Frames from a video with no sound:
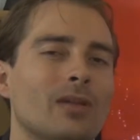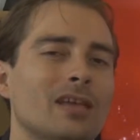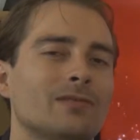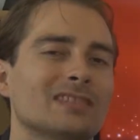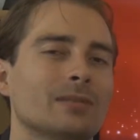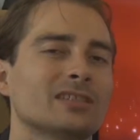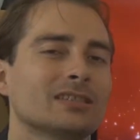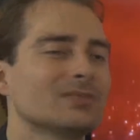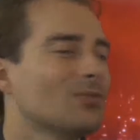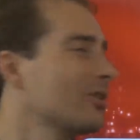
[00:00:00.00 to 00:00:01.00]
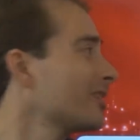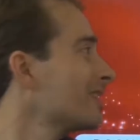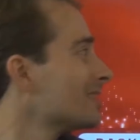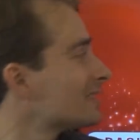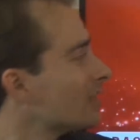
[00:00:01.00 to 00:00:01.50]
if something is working
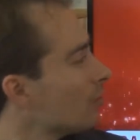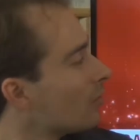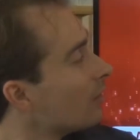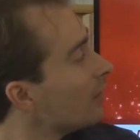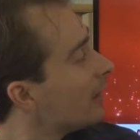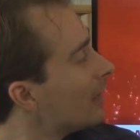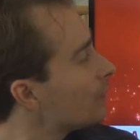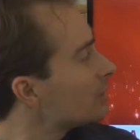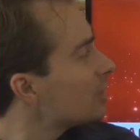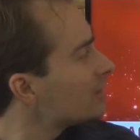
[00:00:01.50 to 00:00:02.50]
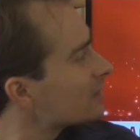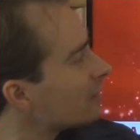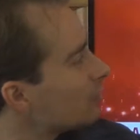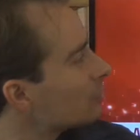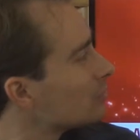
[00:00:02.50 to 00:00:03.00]
here. So I will just
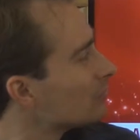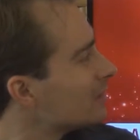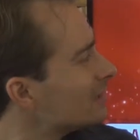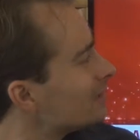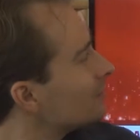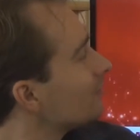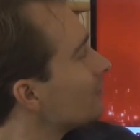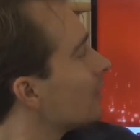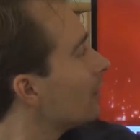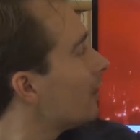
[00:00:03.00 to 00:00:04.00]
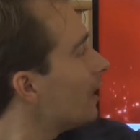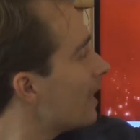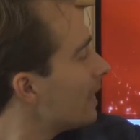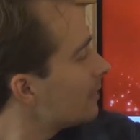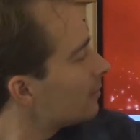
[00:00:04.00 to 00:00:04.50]
go to this,
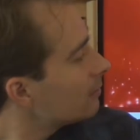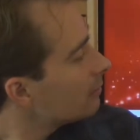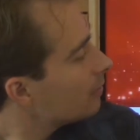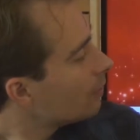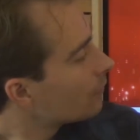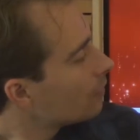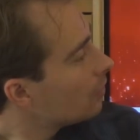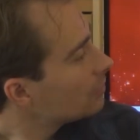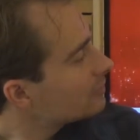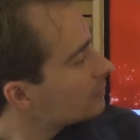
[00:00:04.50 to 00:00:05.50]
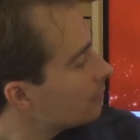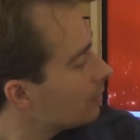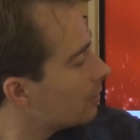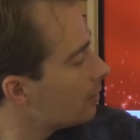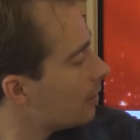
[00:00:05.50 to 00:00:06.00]
and of course
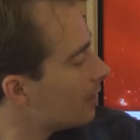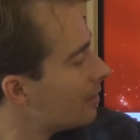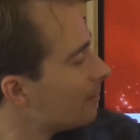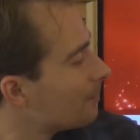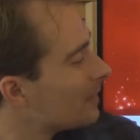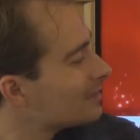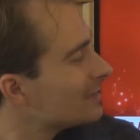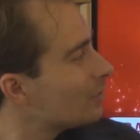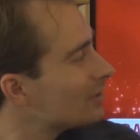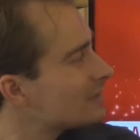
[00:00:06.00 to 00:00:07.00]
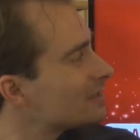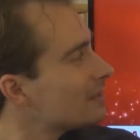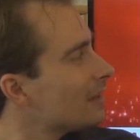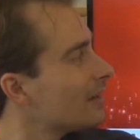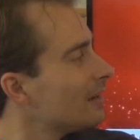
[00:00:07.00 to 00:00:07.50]
there
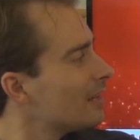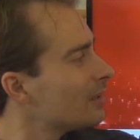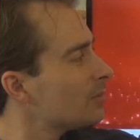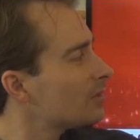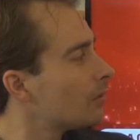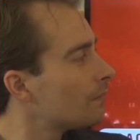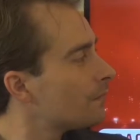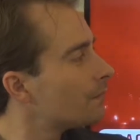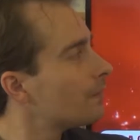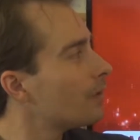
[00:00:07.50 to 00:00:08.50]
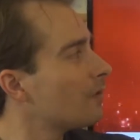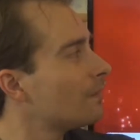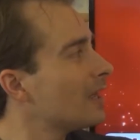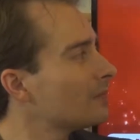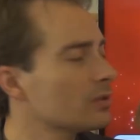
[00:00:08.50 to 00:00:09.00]
is a little bit
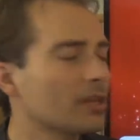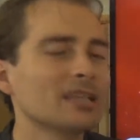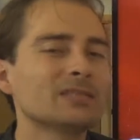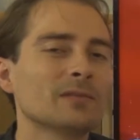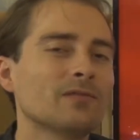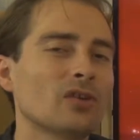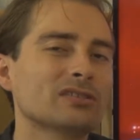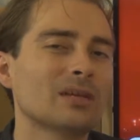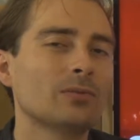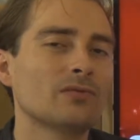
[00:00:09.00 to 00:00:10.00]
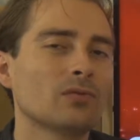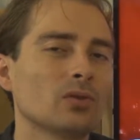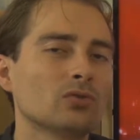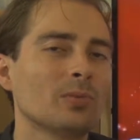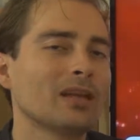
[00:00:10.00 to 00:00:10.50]
of advertisement, for example, if you
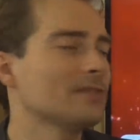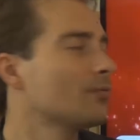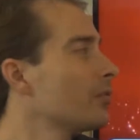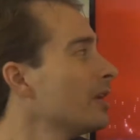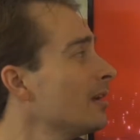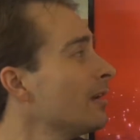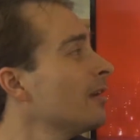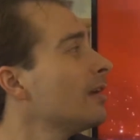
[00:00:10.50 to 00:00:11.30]
want to play it free.